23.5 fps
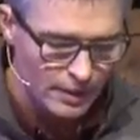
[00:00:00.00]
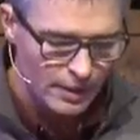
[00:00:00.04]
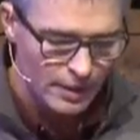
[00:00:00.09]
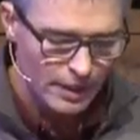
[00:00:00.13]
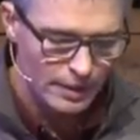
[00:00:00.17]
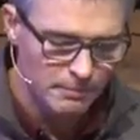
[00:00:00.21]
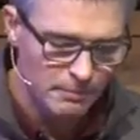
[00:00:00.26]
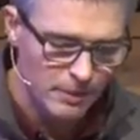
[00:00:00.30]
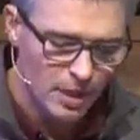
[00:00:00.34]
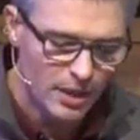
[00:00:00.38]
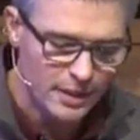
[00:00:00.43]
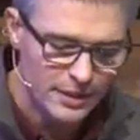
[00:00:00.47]

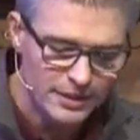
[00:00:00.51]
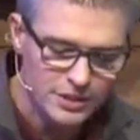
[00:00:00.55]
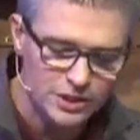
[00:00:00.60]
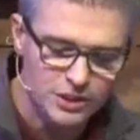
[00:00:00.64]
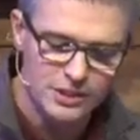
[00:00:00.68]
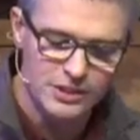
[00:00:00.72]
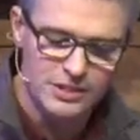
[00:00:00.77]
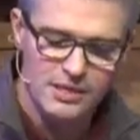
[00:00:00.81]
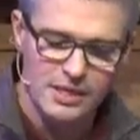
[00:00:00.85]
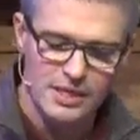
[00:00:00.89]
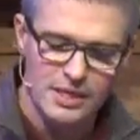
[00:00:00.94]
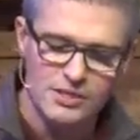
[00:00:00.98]

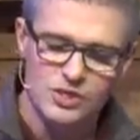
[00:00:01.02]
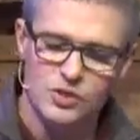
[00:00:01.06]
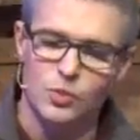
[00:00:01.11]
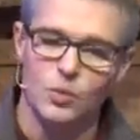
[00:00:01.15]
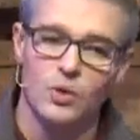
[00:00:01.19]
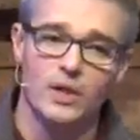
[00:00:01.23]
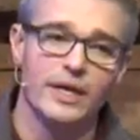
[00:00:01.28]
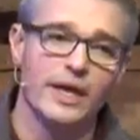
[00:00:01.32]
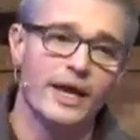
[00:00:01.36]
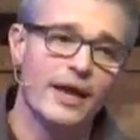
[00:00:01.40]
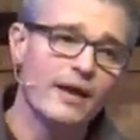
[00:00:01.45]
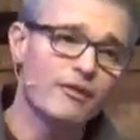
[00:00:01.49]
admonishes us,
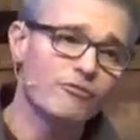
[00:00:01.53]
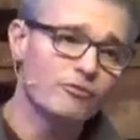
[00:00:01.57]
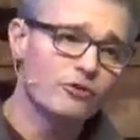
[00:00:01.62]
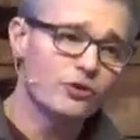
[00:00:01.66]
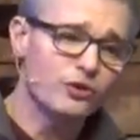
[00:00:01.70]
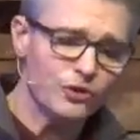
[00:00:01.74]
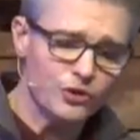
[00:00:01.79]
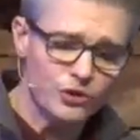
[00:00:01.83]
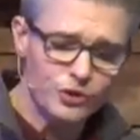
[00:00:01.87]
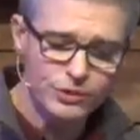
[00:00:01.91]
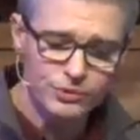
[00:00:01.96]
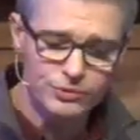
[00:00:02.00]

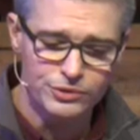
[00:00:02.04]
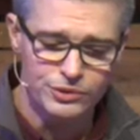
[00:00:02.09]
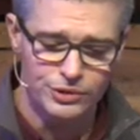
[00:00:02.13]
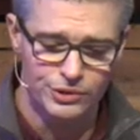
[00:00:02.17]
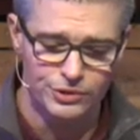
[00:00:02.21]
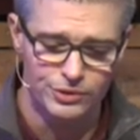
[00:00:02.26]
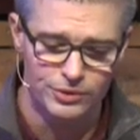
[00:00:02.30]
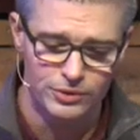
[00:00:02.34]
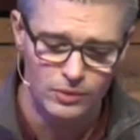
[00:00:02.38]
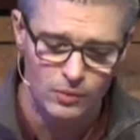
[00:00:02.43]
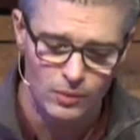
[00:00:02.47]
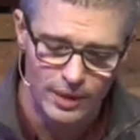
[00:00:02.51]
whatever you do,